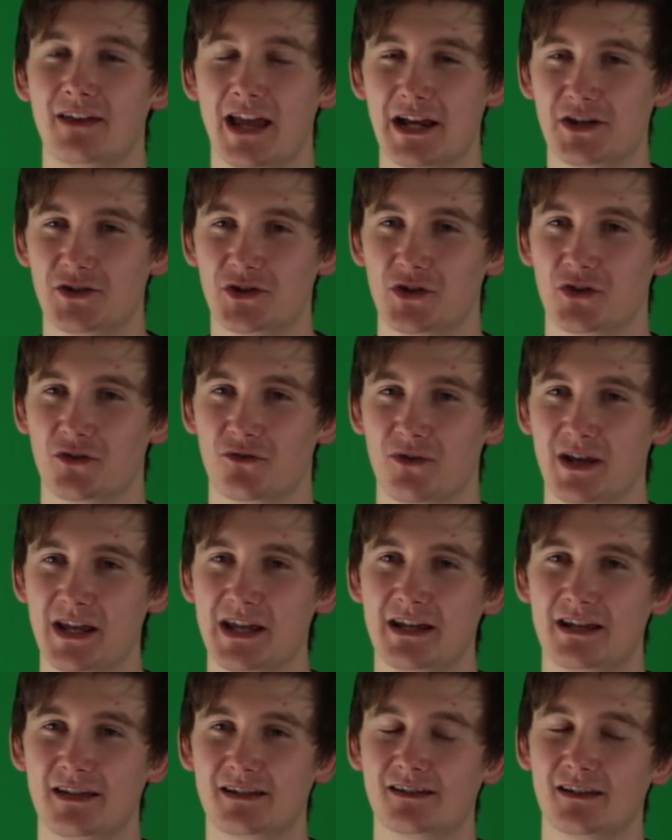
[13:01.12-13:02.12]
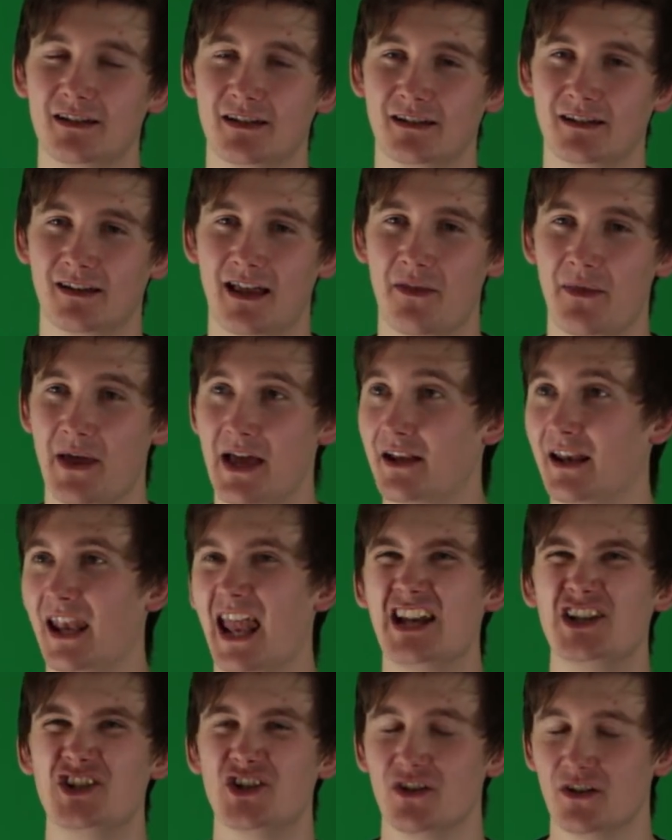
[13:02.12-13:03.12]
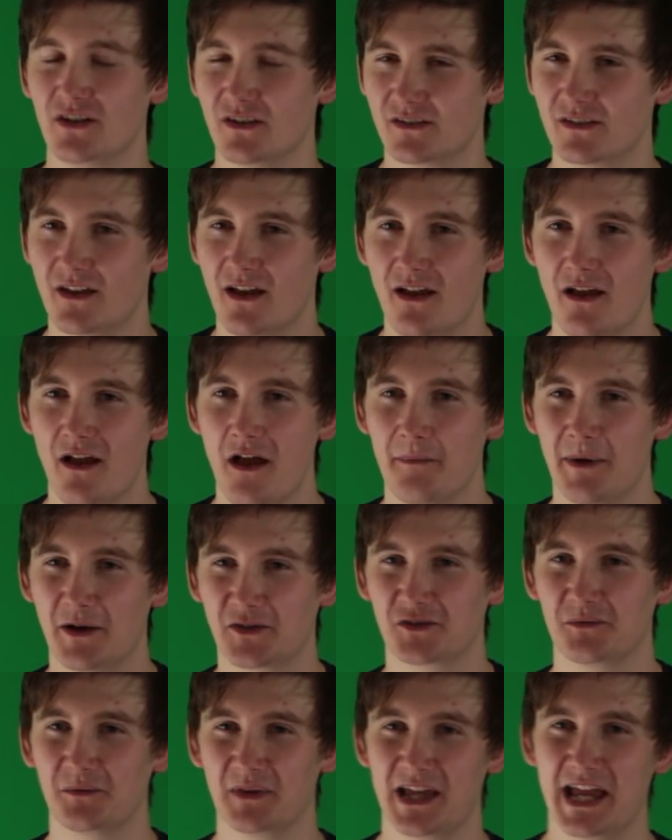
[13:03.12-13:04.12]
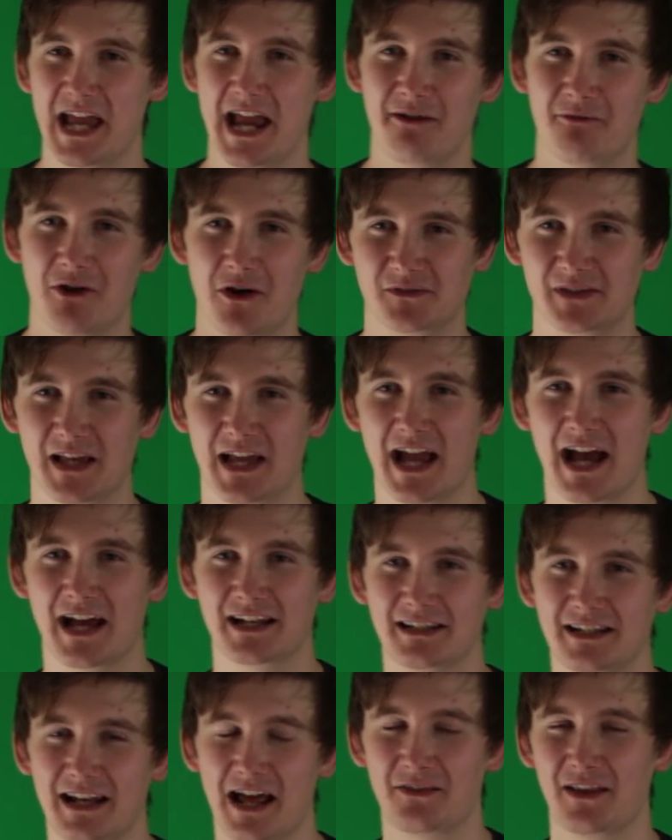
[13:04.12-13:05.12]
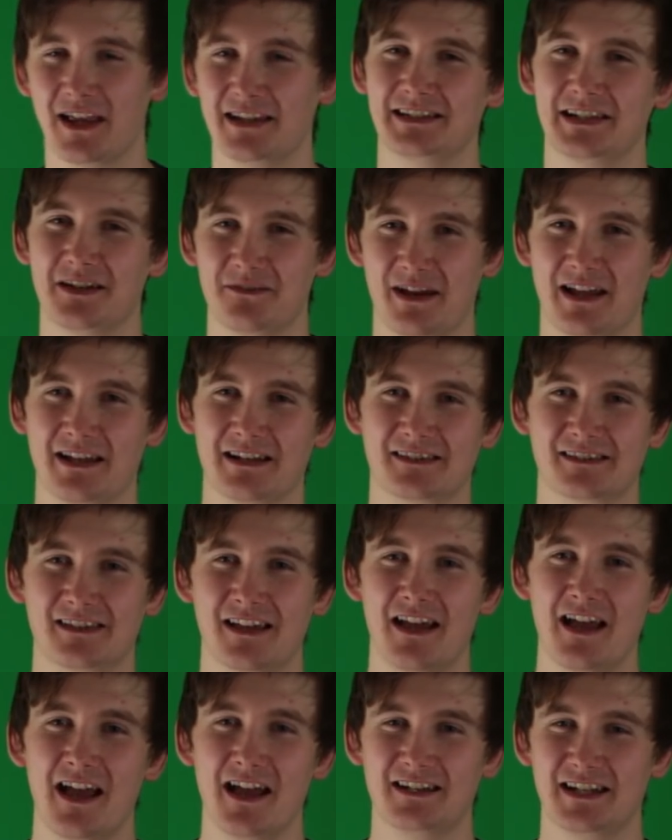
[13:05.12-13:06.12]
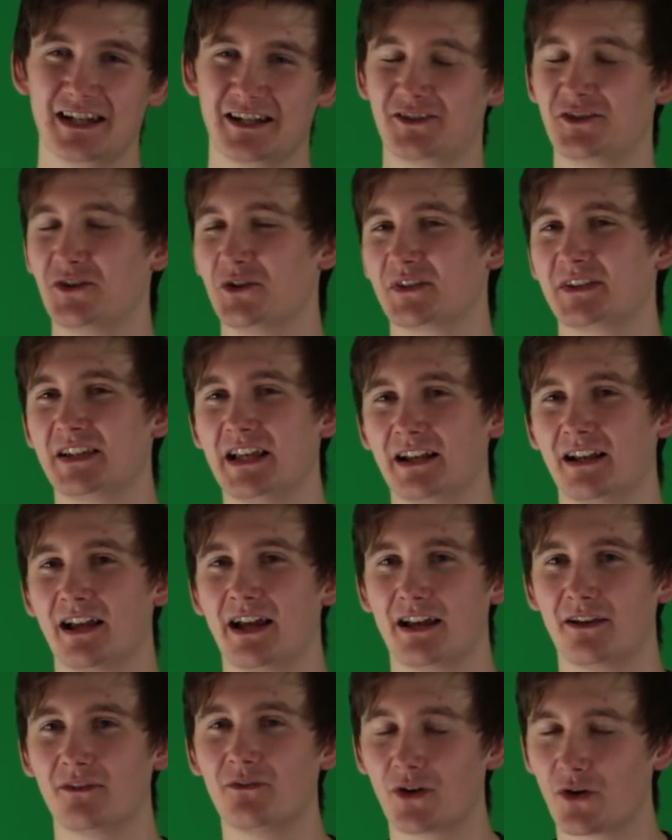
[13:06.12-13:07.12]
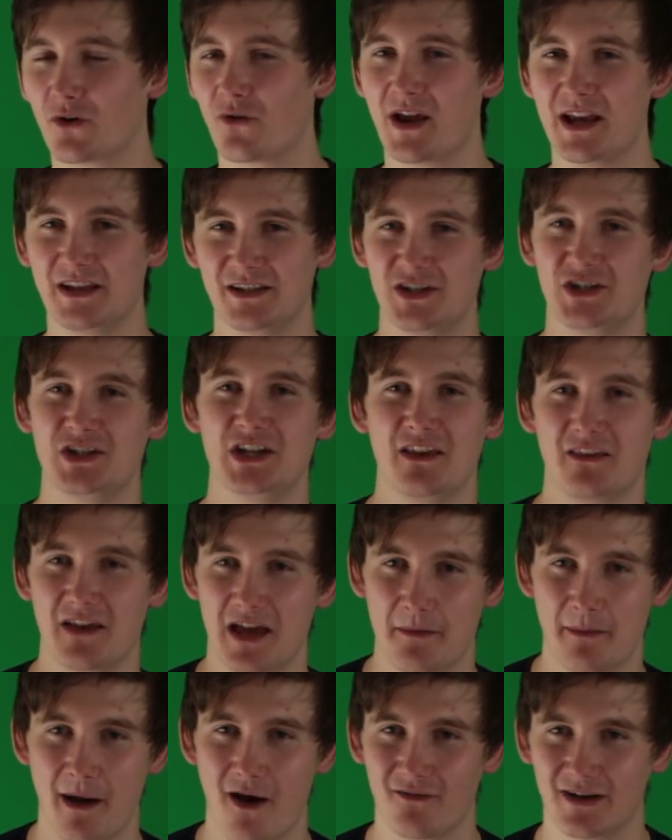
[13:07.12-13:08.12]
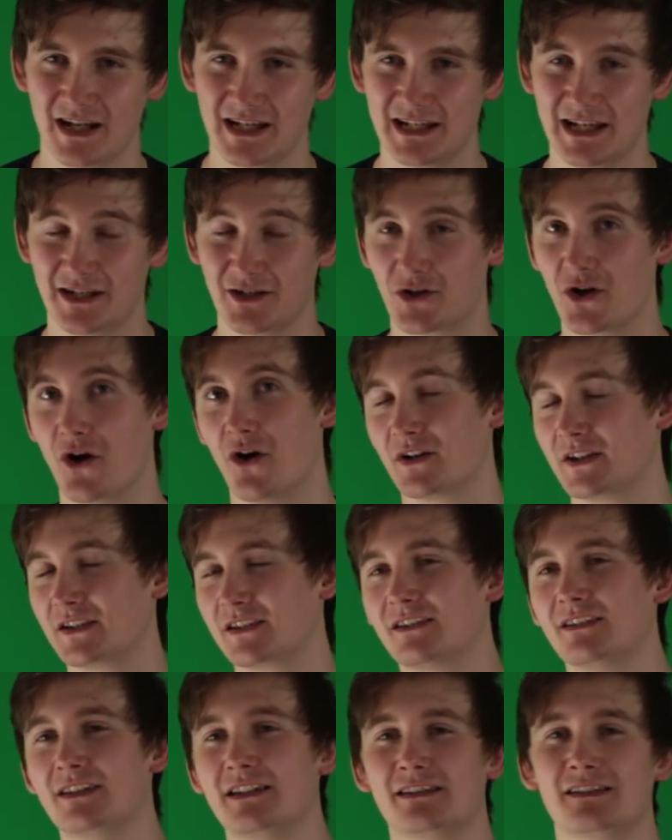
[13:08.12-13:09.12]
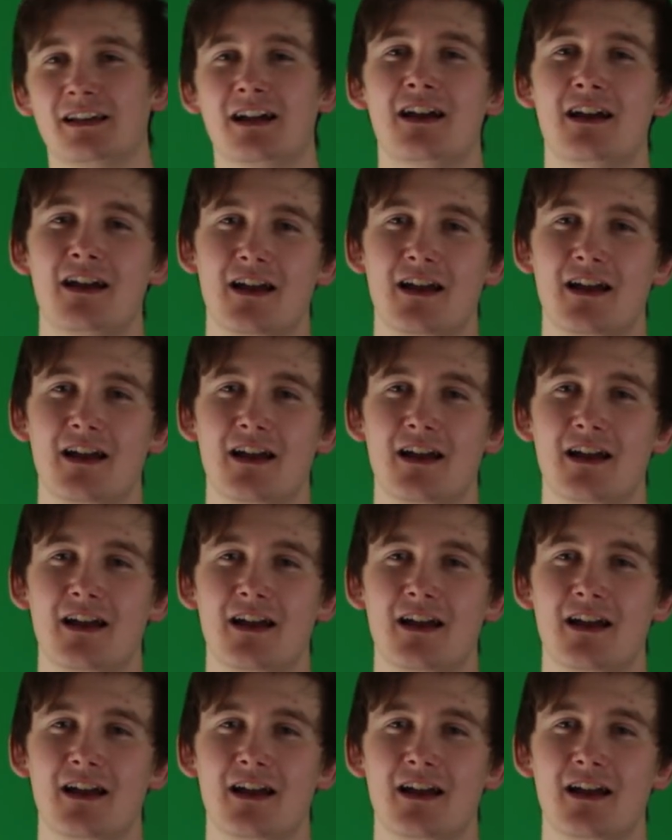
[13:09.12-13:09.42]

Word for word: the ancient Greeks and like their legends about some of the heroes they had in athletic events and discussing like the crazy shit they apparently did according to these